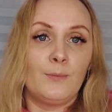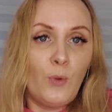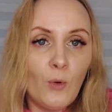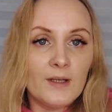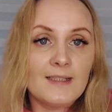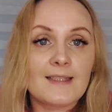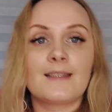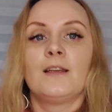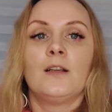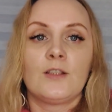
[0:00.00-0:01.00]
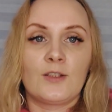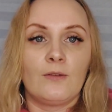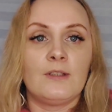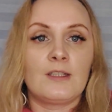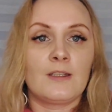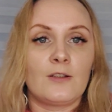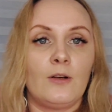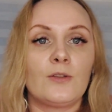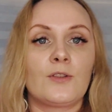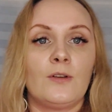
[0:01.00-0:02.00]
points. So this is
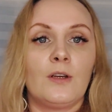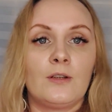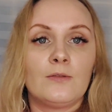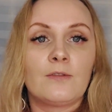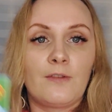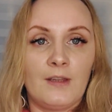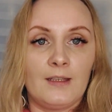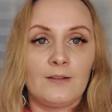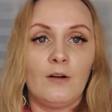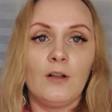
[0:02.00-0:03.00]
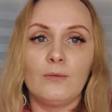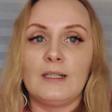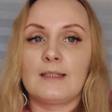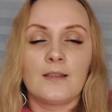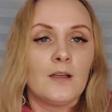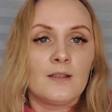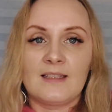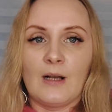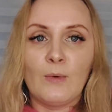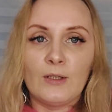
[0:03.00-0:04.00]
also a good thing.
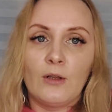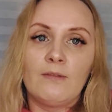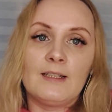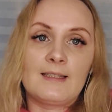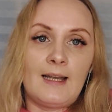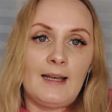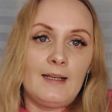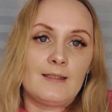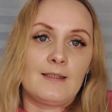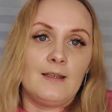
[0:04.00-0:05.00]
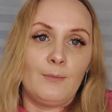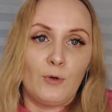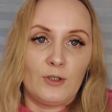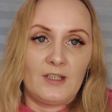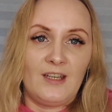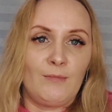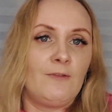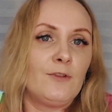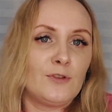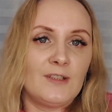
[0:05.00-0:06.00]
Someone always has a board game.
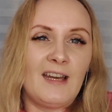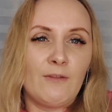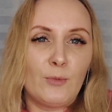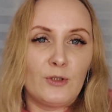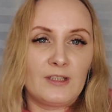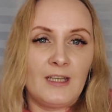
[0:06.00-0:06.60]
If you don't have a board